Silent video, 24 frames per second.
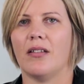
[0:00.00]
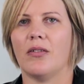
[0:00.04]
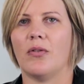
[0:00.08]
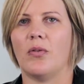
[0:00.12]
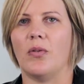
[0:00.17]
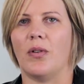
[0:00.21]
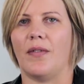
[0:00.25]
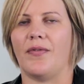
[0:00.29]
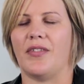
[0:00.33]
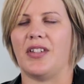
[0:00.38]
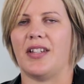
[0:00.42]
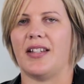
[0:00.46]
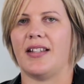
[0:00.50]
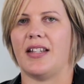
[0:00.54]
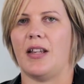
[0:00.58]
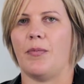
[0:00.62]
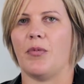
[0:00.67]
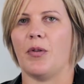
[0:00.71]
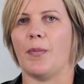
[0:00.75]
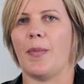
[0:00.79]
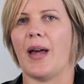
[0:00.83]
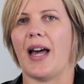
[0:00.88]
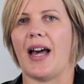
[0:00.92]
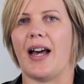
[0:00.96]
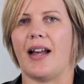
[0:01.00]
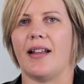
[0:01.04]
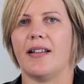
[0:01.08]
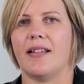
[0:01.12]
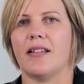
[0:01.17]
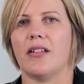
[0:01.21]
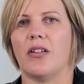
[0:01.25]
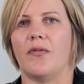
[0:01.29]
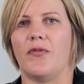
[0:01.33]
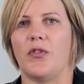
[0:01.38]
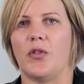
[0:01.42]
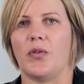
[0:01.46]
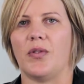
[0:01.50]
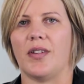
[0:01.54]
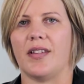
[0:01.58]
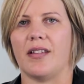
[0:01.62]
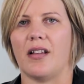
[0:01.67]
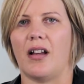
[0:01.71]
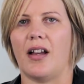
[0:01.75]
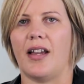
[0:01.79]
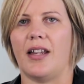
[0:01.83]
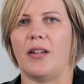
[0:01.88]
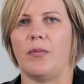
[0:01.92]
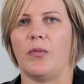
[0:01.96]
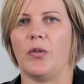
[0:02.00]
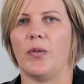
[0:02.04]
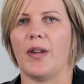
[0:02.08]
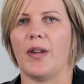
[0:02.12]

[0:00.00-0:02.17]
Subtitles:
all of the separate parts of your design